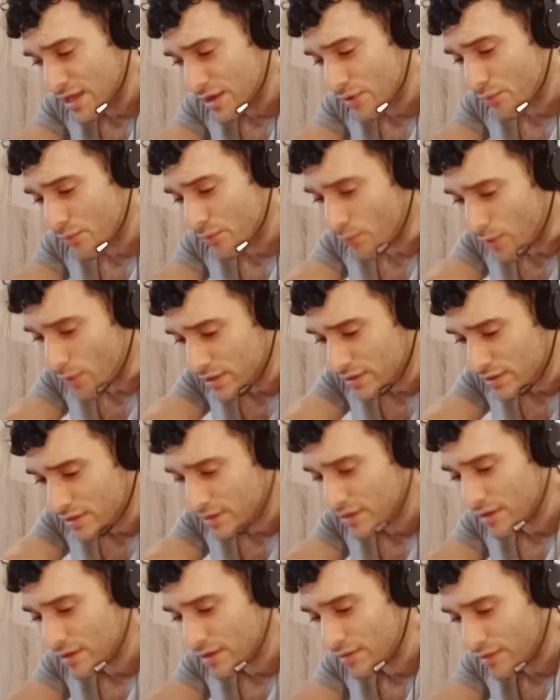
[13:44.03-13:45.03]

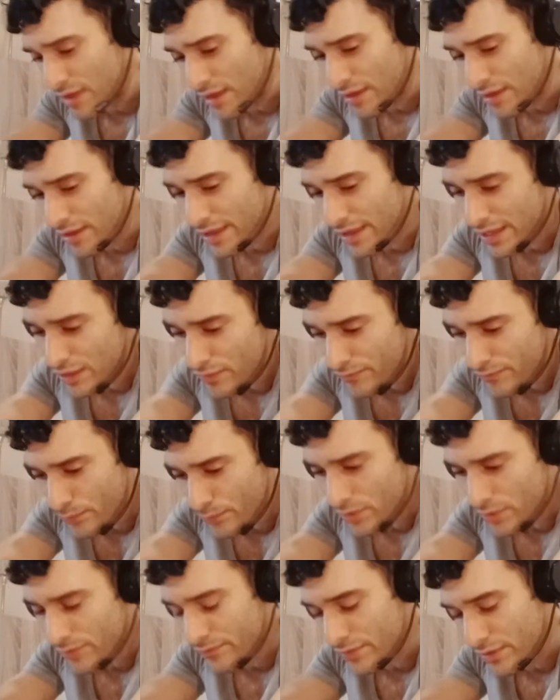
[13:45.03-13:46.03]
The head of
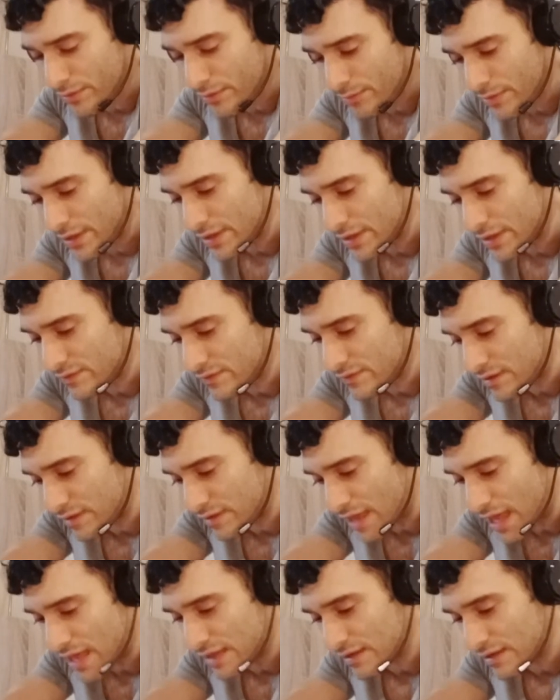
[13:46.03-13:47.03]
one of them is the
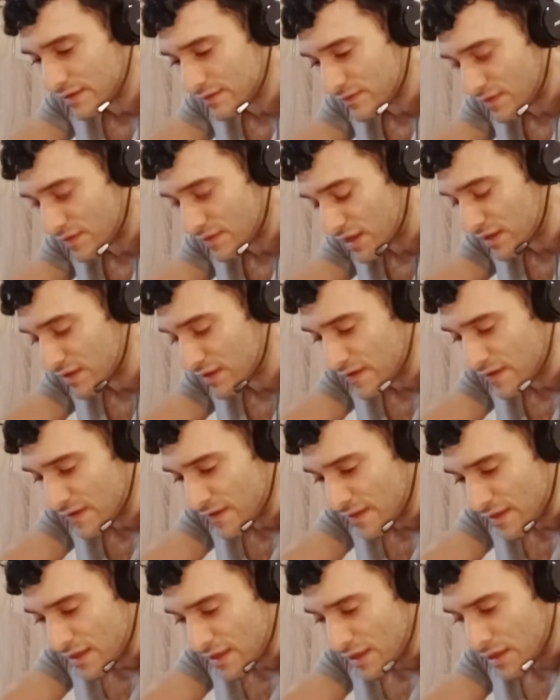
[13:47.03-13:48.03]
dad is like
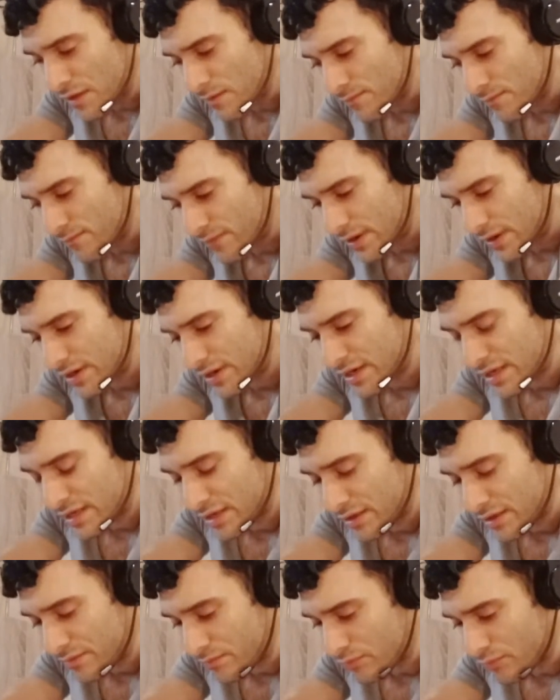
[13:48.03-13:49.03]

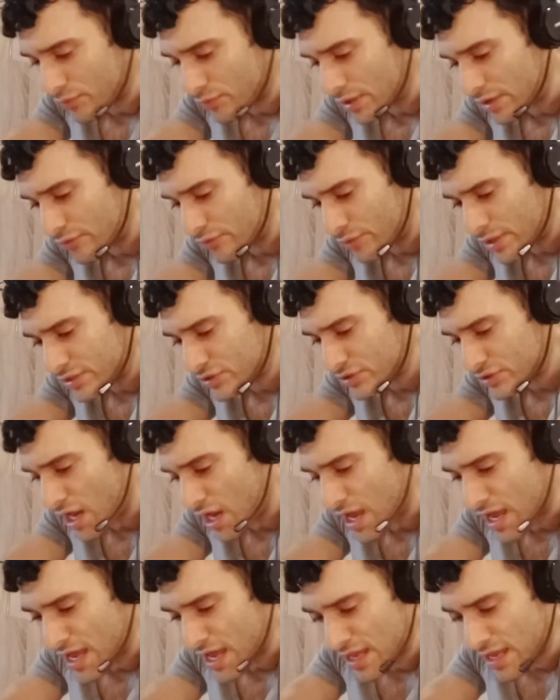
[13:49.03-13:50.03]
a rich
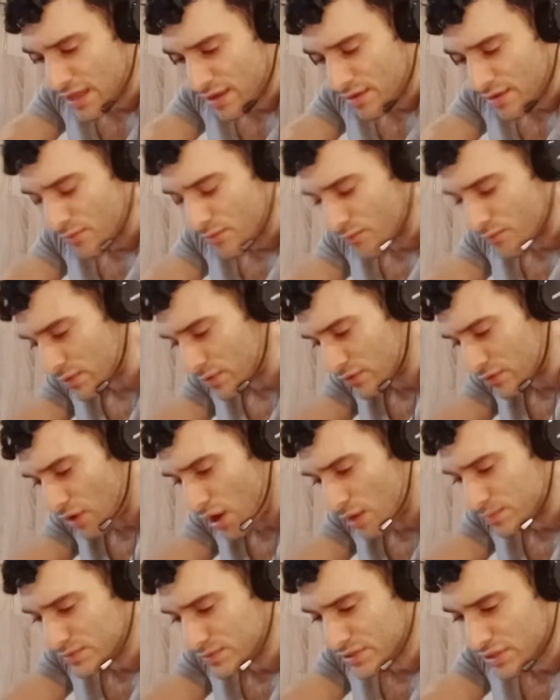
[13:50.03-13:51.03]
guy with
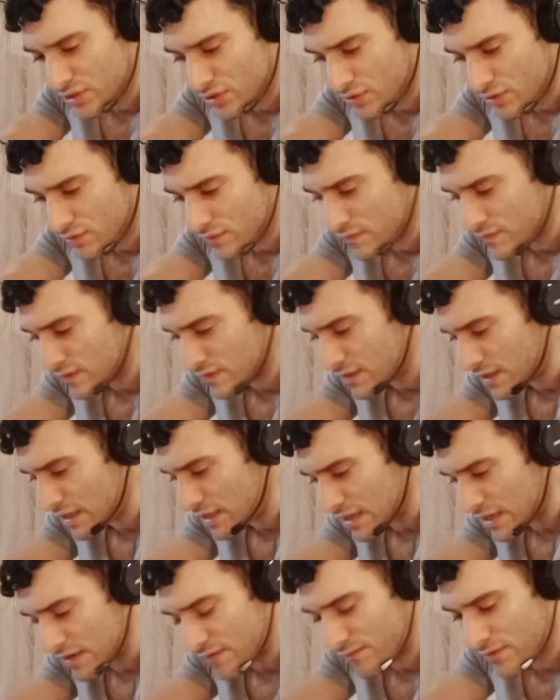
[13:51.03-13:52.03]
top
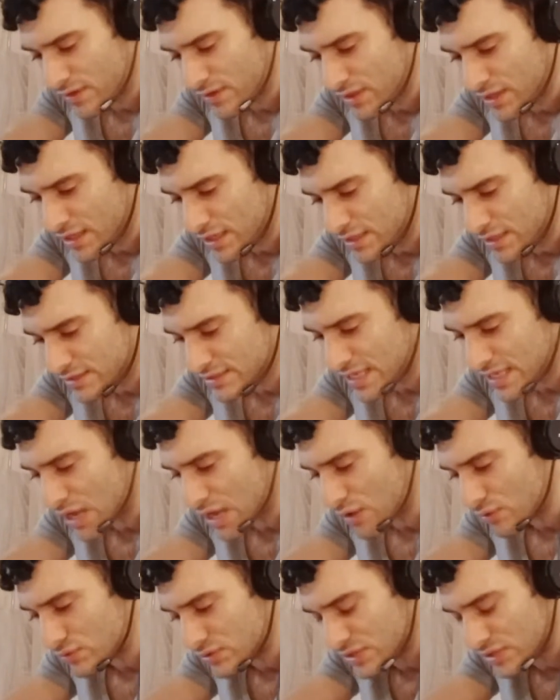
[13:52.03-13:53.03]
security and everything in his
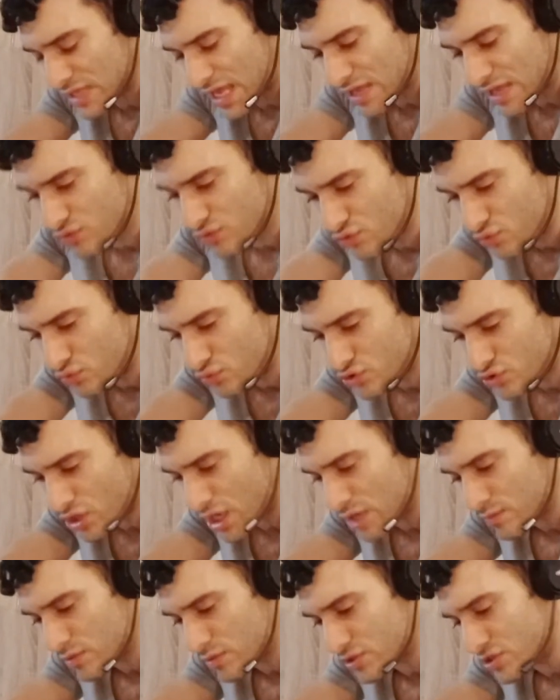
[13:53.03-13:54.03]
house and two
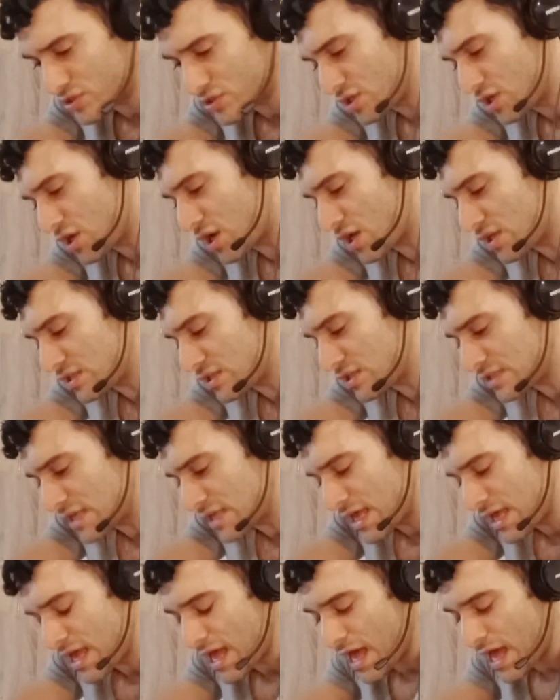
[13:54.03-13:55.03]
giant machine guns.
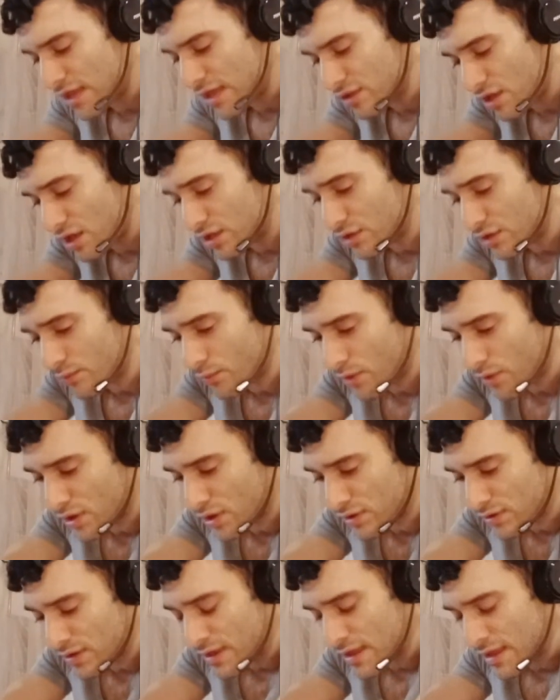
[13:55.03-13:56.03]
And the other
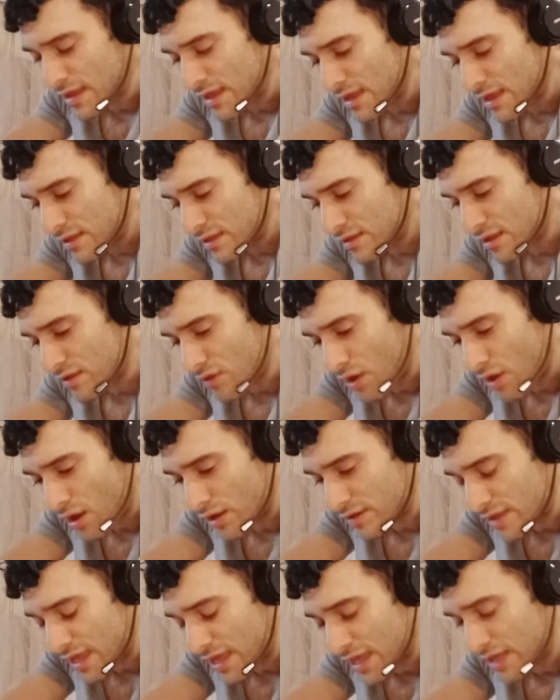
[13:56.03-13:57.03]
one,
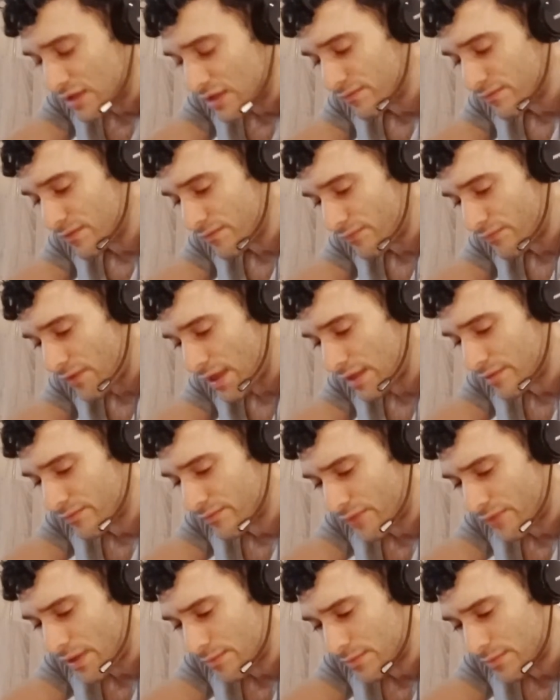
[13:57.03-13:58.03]
the head of the
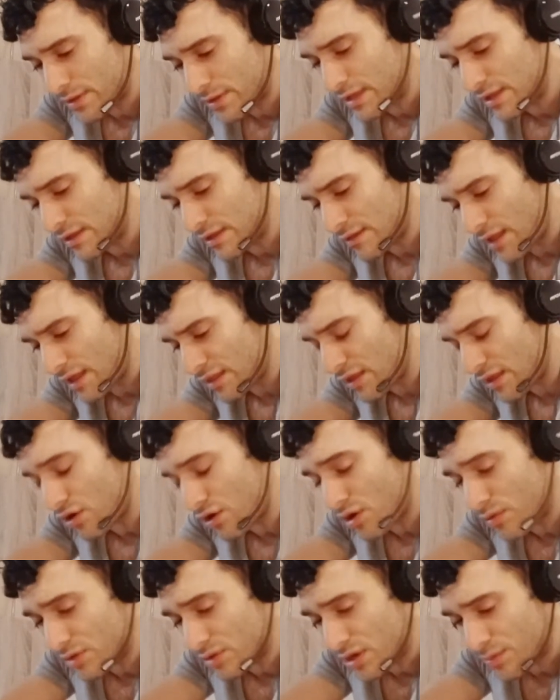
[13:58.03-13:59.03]
family, like
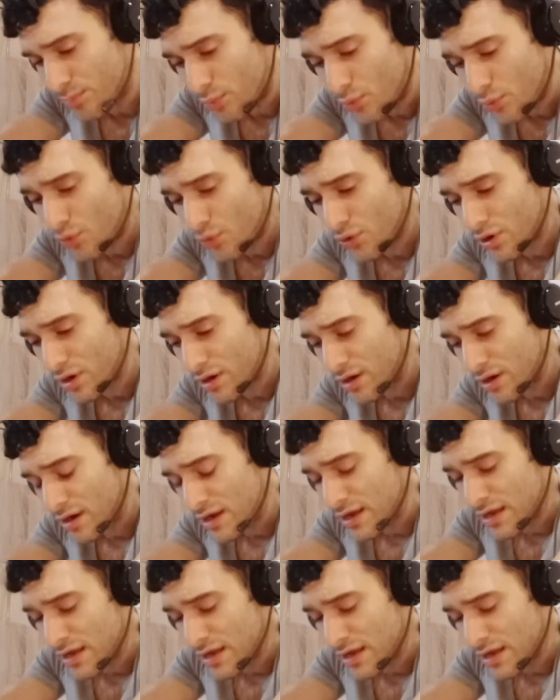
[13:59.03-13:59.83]
they're poor,